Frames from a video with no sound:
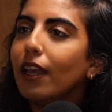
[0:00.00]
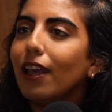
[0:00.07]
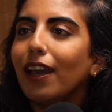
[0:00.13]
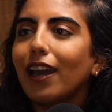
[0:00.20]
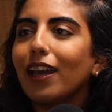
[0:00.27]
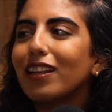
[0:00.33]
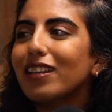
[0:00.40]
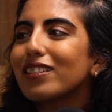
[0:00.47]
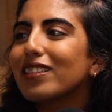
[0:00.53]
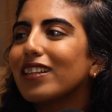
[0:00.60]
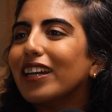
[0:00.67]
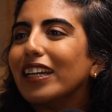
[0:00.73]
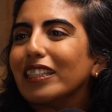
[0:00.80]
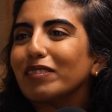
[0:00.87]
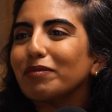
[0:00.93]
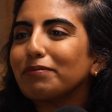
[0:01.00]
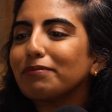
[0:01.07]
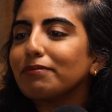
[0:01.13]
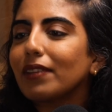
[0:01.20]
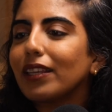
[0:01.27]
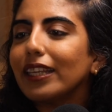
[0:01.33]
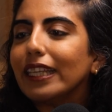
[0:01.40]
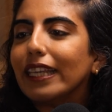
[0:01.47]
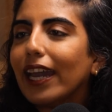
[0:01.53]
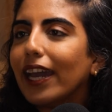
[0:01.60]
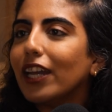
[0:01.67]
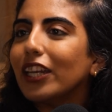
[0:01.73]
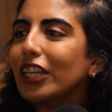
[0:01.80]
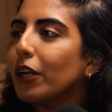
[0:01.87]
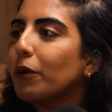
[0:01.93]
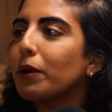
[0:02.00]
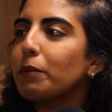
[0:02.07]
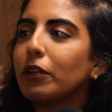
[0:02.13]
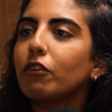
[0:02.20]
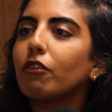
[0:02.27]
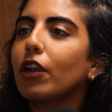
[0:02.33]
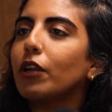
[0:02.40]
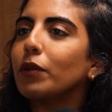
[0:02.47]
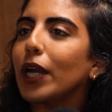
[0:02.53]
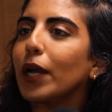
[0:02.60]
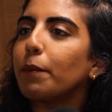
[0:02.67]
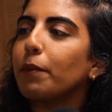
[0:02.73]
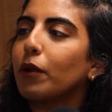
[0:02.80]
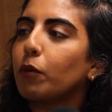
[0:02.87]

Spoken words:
And it's no, I'm a grown up.